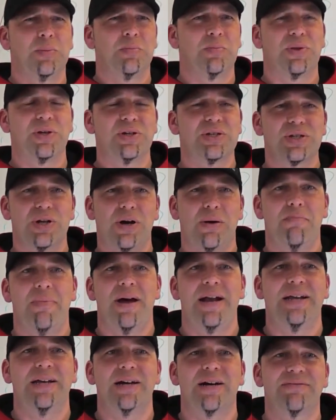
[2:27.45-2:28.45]
There's not
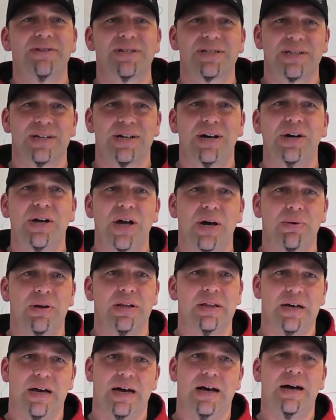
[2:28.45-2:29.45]
many of us that are
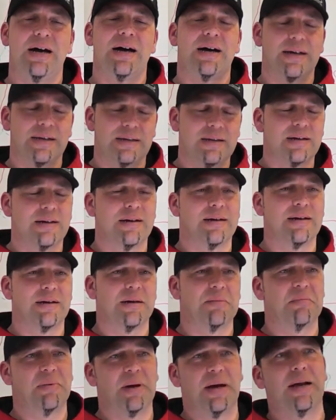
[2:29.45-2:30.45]
going that high,
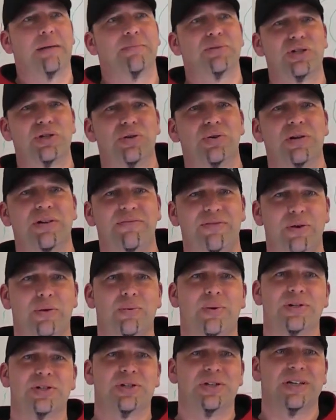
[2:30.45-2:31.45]
and I'm sure if you're
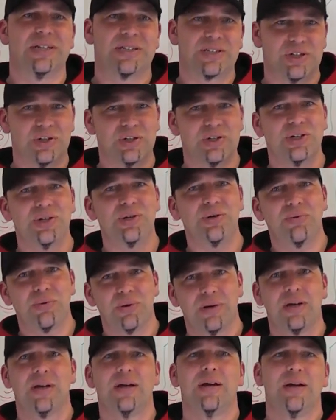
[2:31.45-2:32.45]
watching this and
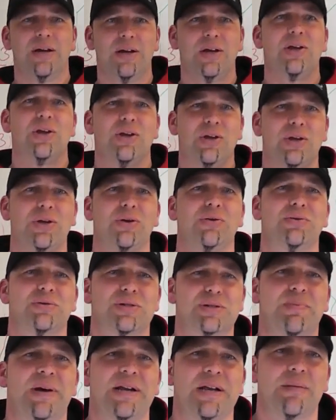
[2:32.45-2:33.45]
you
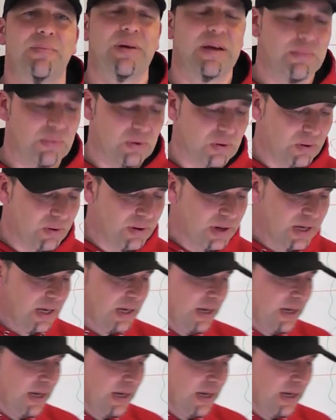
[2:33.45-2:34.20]
spend a bit more.